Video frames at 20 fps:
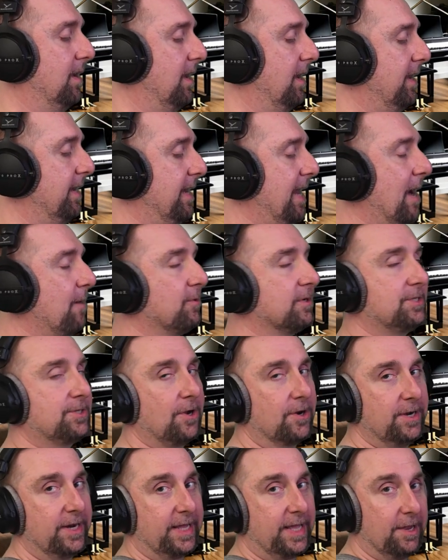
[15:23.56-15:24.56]
And now we're
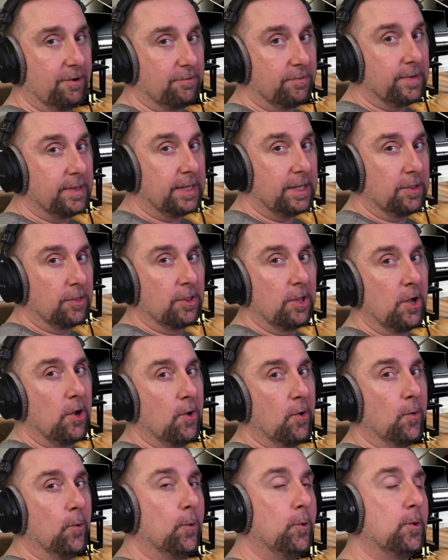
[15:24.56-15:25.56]
starting to get really
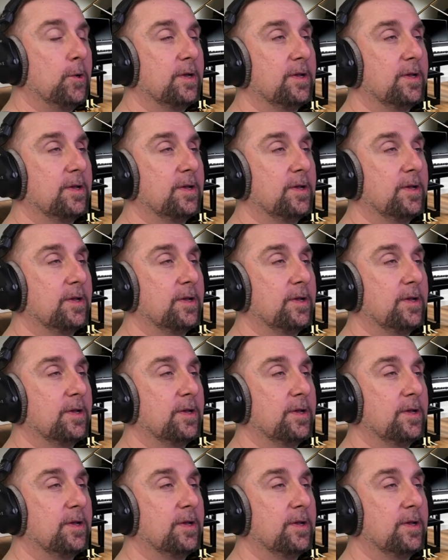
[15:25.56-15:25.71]
low.